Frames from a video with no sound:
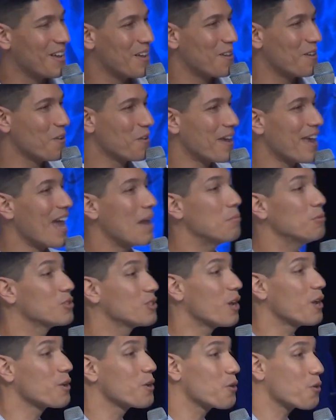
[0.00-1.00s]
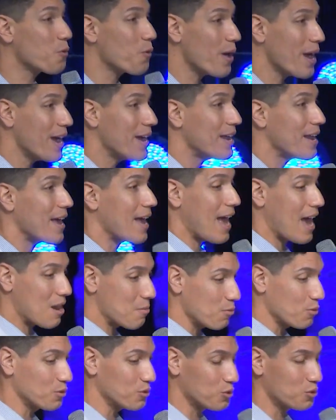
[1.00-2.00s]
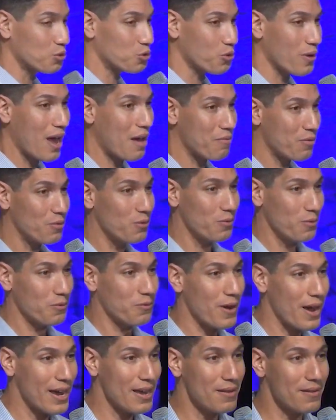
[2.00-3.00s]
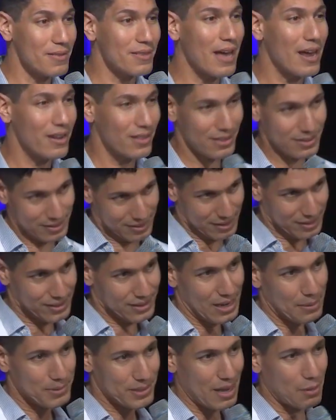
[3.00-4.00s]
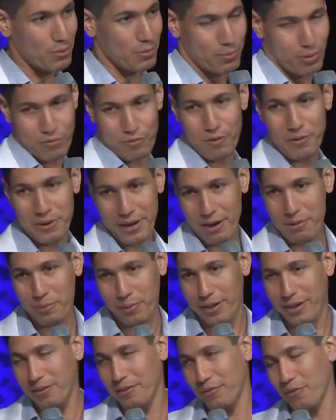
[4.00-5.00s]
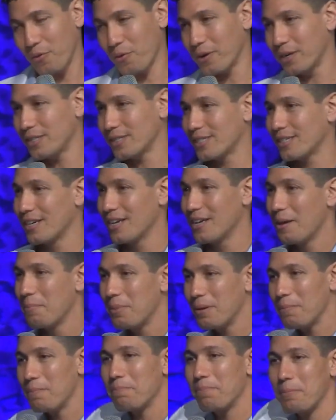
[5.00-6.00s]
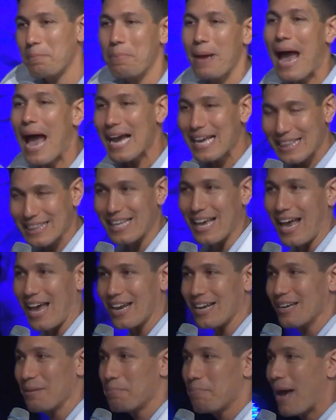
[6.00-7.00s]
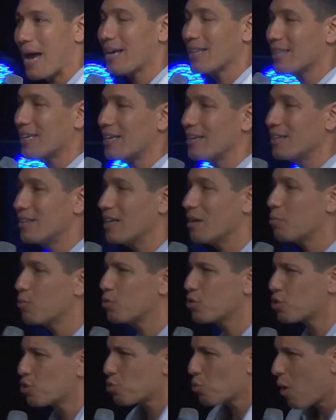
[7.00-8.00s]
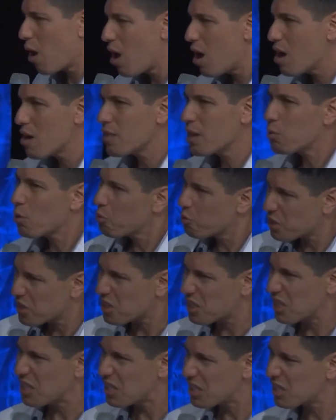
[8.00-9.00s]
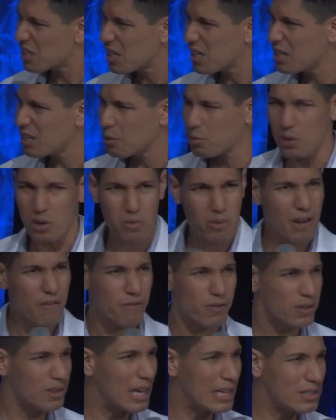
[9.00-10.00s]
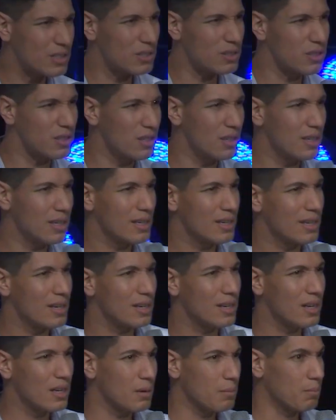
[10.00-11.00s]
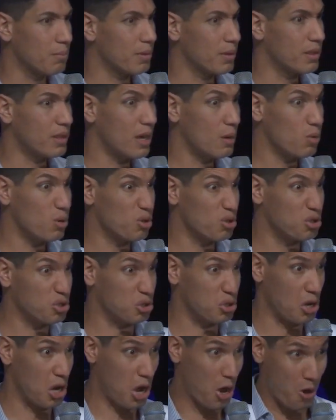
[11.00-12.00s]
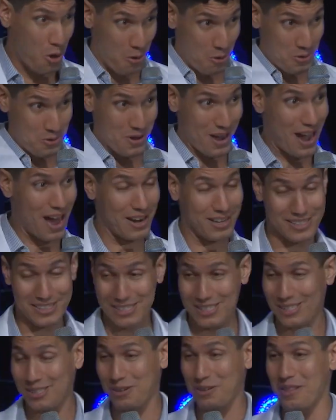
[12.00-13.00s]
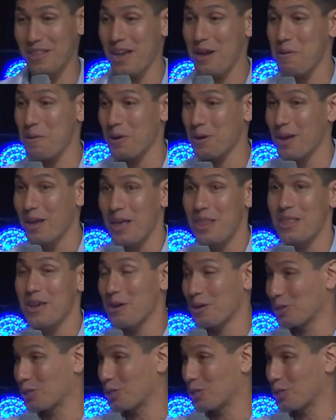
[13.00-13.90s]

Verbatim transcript: You know, camels are great animals to travel, right? Not in this times I would prefer an airplane, of course. But but back then, back then they were strong, they were resistant, they were great for desert, but they were slow. You got it, sister. They were they were